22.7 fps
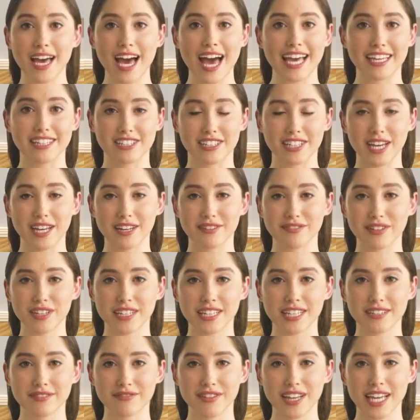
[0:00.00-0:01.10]
At Jennifer
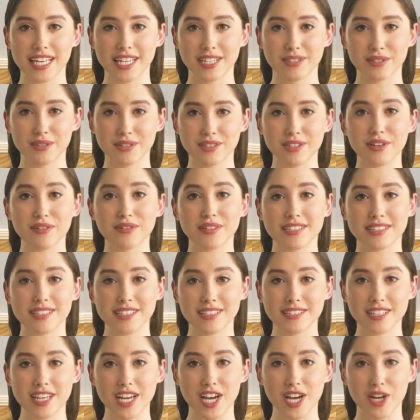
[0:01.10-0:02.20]
Lang Financial
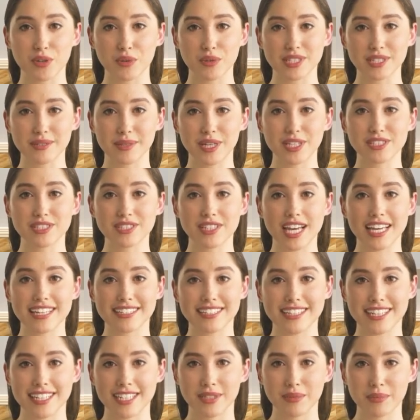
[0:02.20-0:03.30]
Services, we specialize
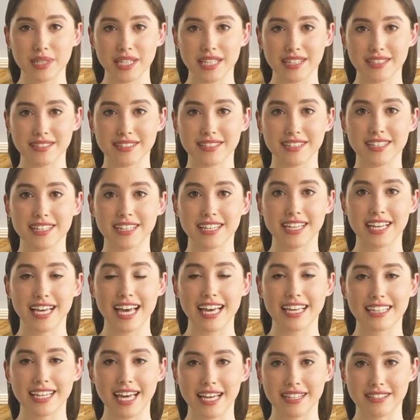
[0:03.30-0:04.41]
in annuities,
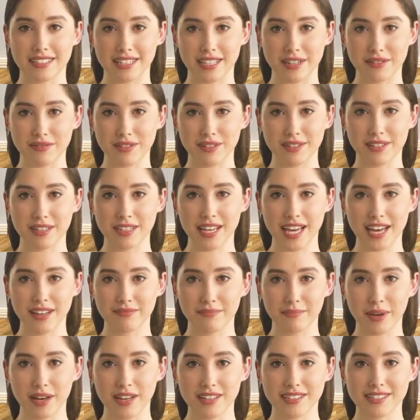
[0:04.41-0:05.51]
indexed universal
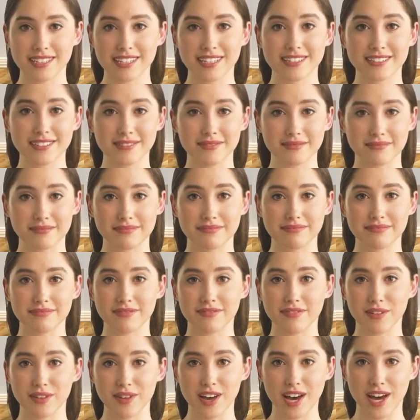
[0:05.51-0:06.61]
life policies,
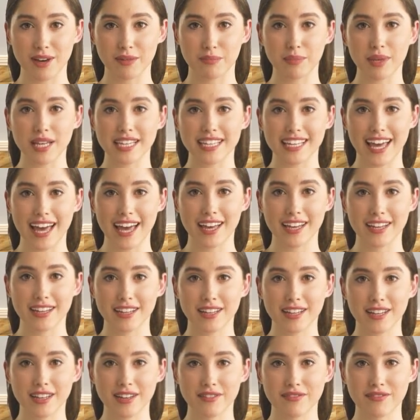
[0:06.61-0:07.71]
401k,
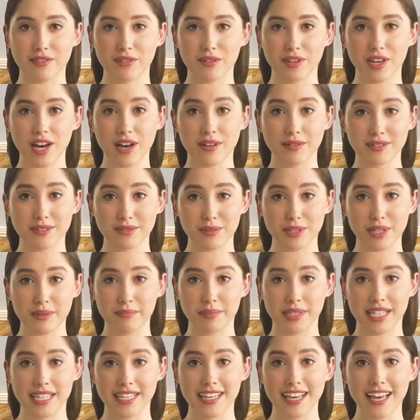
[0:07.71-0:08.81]

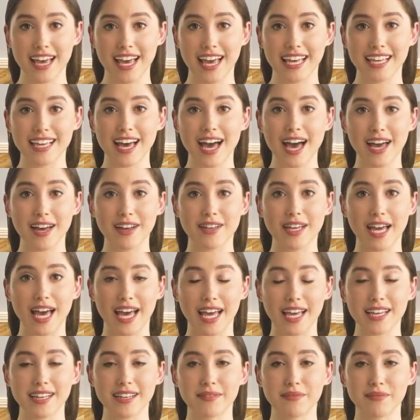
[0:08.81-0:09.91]
403b, and
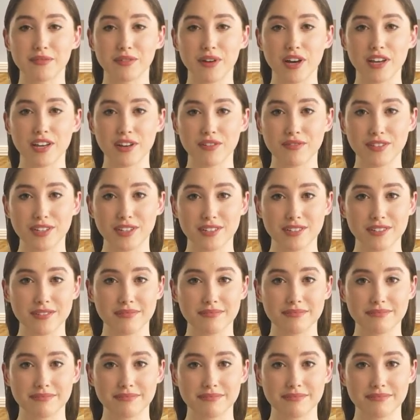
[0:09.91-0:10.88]
IRA rollovers.